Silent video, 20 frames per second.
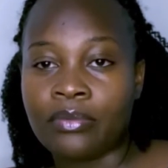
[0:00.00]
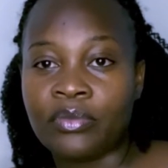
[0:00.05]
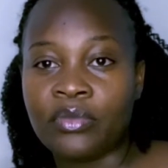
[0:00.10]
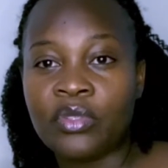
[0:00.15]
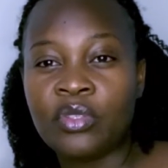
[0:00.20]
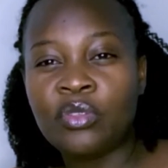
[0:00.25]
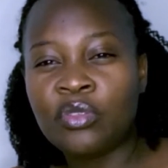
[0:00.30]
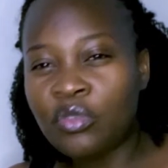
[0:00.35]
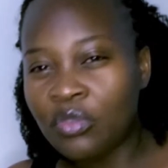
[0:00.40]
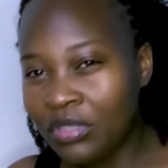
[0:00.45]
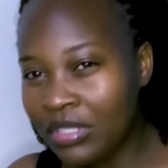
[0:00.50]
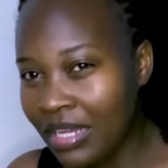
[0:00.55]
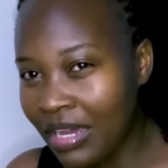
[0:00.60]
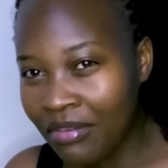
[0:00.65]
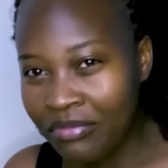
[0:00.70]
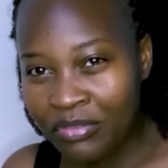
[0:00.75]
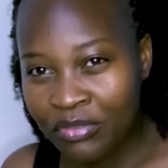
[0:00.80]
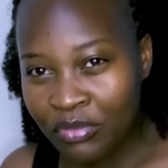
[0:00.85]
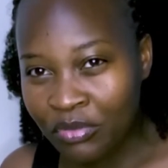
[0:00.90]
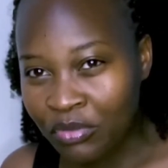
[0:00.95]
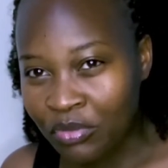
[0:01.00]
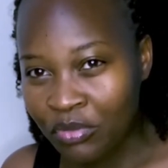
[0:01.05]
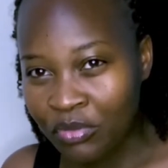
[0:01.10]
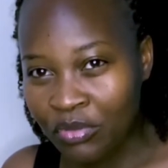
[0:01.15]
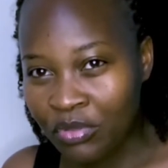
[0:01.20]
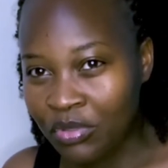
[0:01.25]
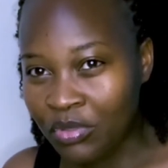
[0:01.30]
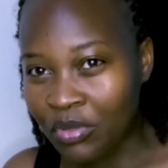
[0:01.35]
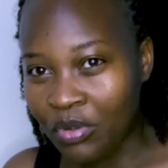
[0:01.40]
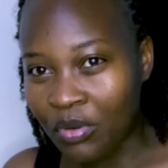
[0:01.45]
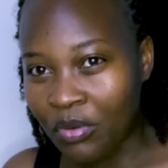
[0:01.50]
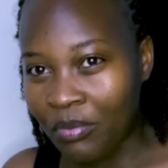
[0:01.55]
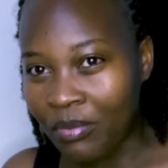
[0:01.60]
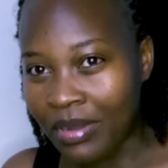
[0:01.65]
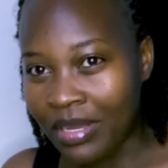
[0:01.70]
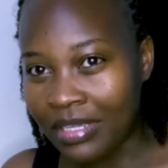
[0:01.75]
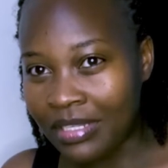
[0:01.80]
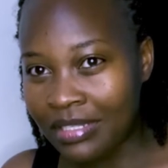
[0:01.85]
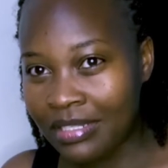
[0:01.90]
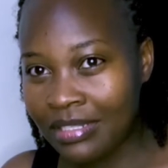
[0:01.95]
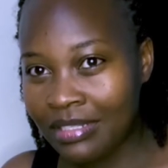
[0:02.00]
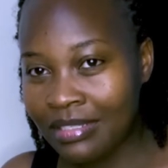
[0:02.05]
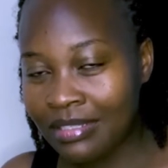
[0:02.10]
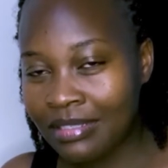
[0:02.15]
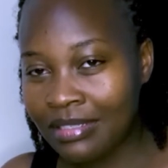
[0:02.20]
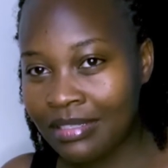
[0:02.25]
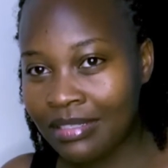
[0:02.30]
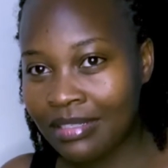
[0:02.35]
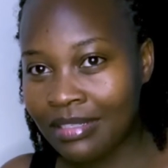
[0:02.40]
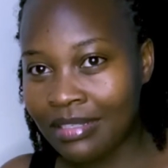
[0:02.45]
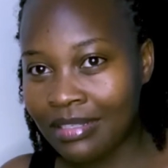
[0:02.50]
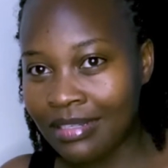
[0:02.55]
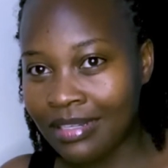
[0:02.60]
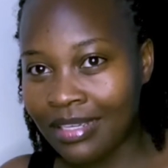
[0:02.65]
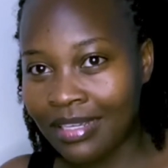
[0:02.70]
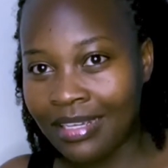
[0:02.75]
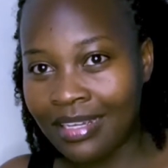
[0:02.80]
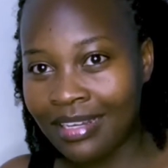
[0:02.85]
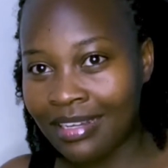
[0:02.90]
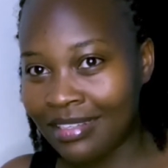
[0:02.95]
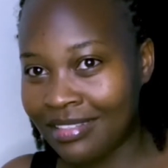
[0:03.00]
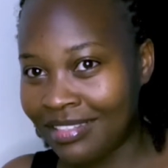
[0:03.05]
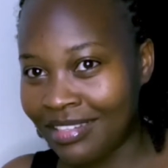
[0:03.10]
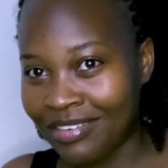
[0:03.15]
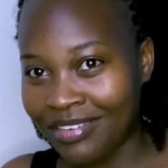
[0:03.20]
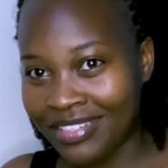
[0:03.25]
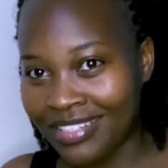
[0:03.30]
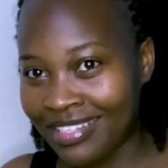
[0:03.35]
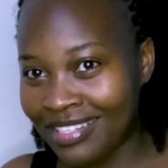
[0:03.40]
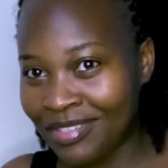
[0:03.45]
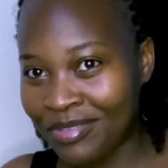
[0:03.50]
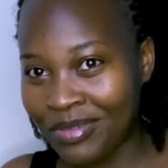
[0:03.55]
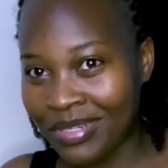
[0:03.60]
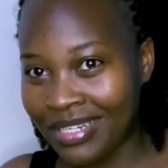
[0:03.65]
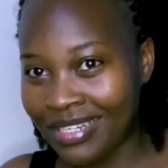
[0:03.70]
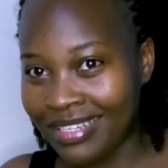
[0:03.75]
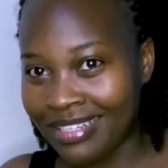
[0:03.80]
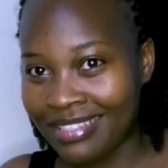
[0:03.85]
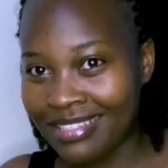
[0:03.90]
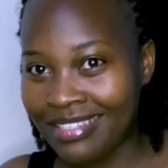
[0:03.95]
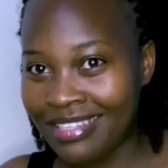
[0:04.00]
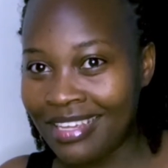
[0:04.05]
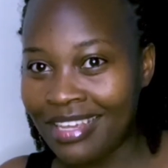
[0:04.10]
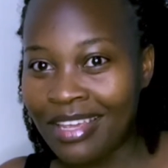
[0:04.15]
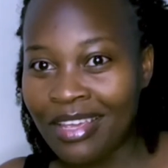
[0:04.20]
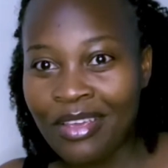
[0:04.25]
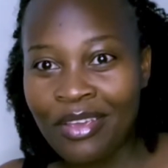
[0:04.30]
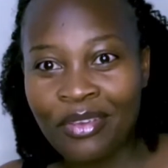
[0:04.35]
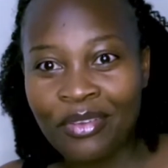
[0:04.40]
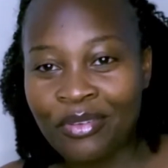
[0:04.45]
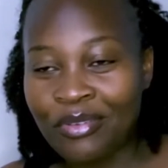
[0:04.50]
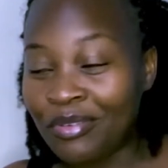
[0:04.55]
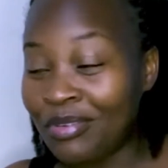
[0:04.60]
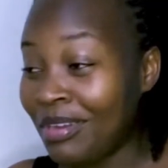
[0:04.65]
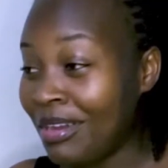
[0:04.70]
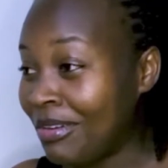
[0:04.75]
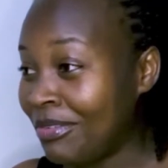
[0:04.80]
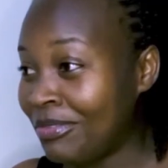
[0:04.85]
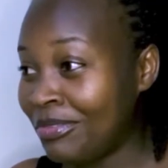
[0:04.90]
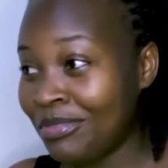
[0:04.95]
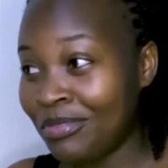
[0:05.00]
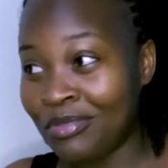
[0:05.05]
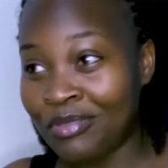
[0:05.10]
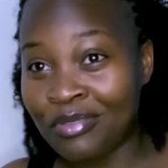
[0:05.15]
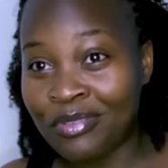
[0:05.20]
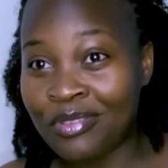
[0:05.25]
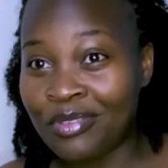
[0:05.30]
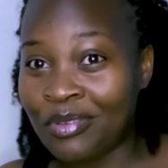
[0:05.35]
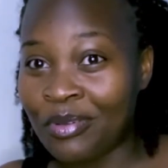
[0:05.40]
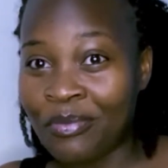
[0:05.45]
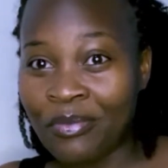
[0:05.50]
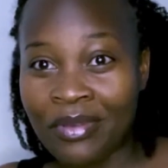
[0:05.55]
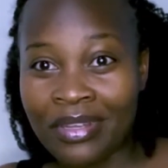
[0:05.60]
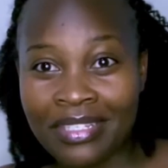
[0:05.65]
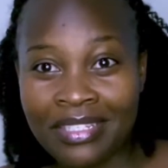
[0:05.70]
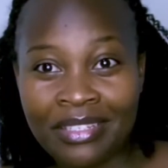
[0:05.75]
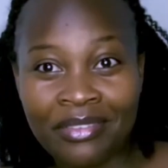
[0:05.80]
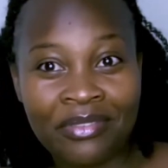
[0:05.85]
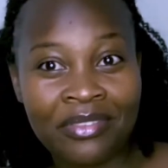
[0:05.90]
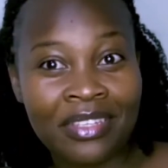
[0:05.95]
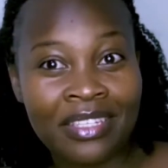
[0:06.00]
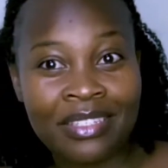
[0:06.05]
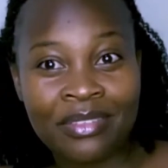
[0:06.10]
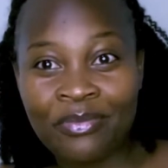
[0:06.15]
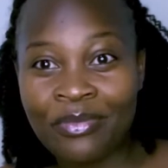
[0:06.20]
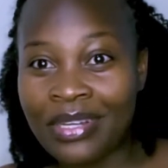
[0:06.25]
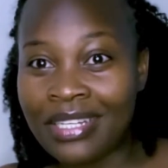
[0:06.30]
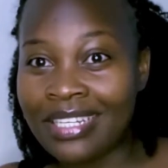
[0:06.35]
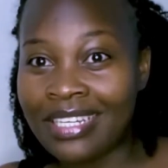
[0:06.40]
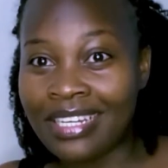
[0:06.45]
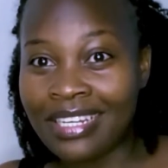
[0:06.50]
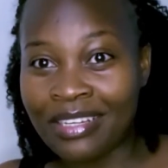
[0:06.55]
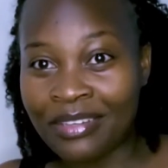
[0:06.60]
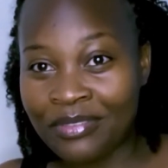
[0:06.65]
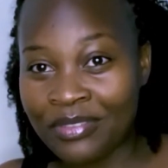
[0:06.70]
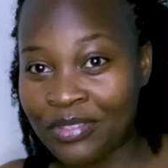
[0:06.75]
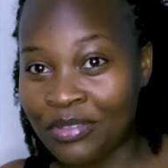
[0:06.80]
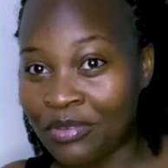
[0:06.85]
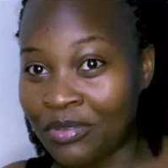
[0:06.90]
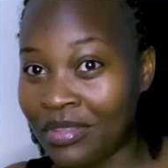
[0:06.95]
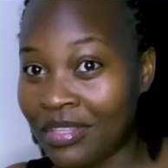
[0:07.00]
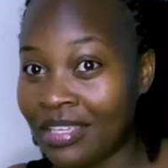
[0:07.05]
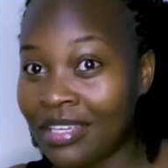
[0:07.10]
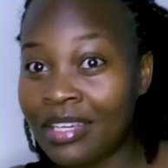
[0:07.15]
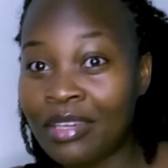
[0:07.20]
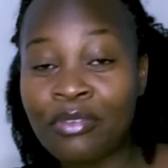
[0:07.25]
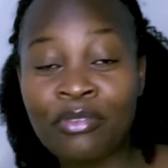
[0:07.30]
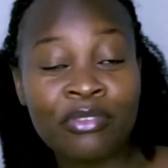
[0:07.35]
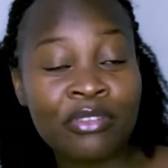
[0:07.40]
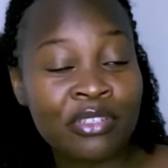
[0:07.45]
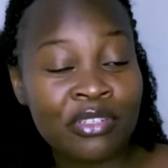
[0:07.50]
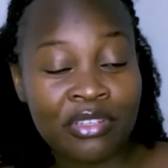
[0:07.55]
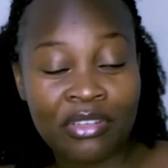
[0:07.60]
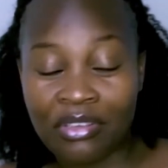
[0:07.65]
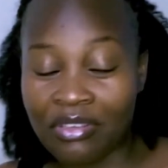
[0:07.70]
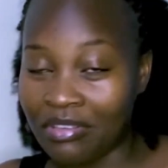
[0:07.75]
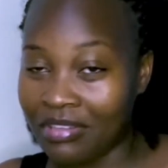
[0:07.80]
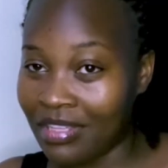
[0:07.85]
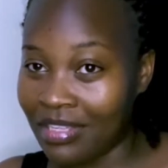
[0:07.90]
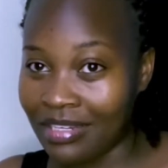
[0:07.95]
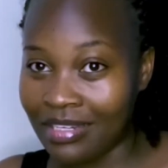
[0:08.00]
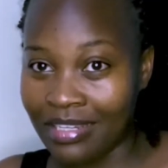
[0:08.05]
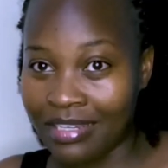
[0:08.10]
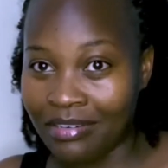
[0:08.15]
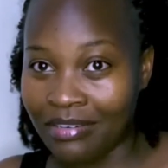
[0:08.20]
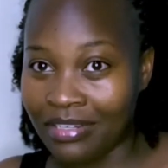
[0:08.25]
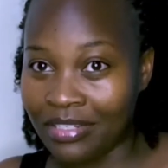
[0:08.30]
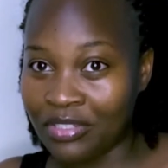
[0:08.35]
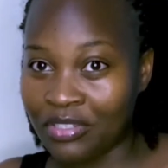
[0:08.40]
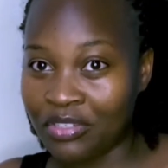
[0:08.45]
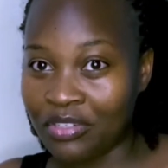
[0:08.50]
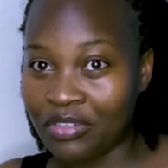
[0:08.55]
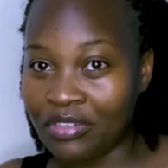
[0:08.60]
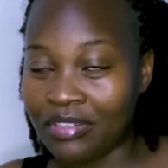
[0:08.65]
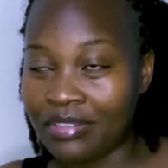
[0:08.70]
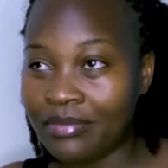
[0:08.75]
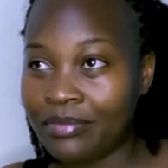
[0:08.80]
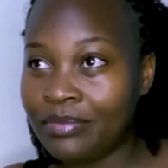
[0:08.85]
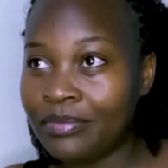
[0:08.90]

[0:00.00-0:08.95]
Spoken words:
you don't have to do so much. Like, Hajarah, just relax. You don't have to do so much. If this man loves you, he will show you the direction.